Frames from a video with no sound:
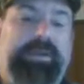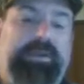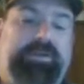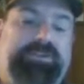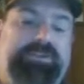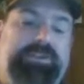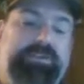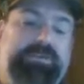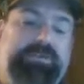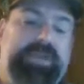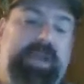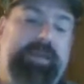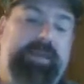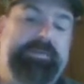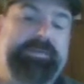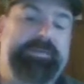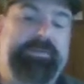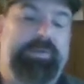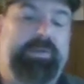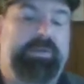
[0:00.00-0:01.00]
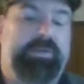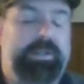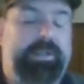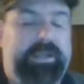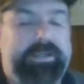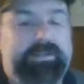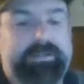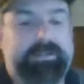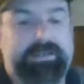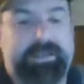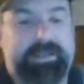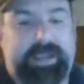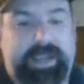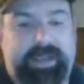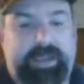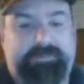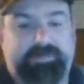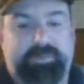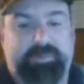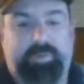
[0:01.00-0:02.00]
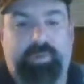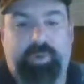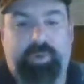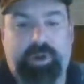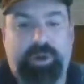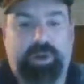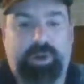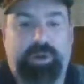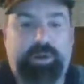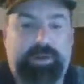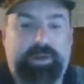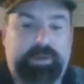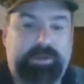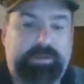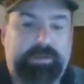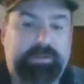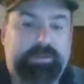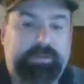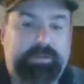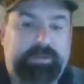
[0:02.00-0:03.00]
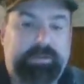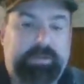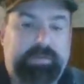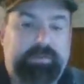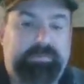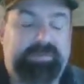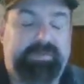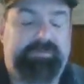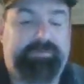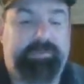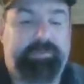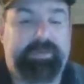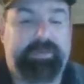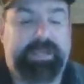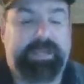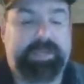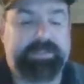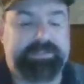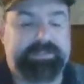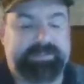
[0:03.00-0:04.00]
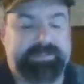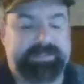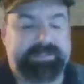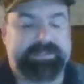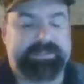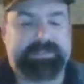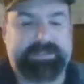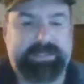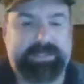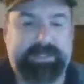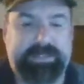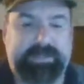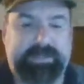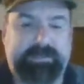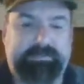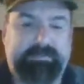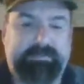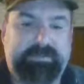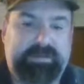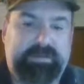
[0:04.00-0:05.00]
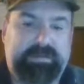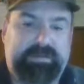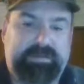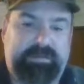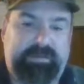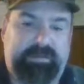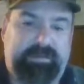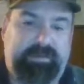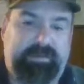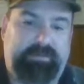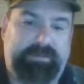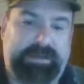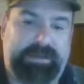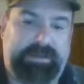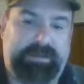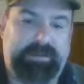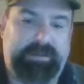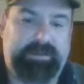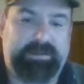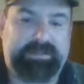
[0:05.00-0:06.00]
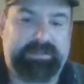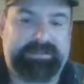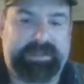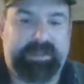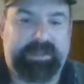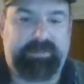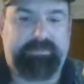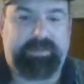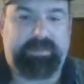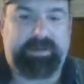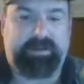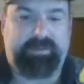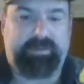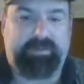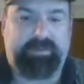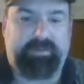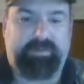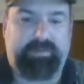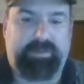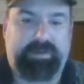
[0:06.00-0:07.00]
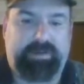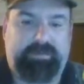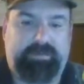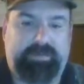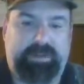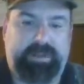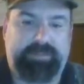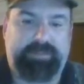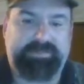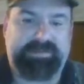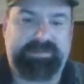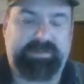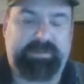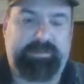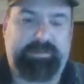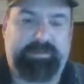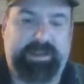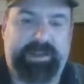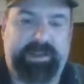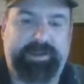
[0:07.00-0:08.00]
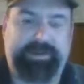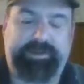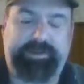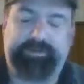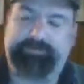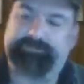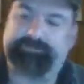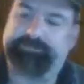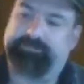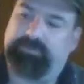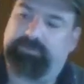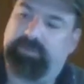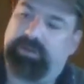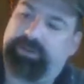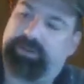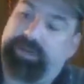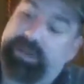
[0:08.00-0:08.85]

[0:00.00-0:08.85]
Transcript: are 2 times more likely to have to work before the age of 16. Oh my goodness, I don't want to go to work while I'm still a minor. Well, you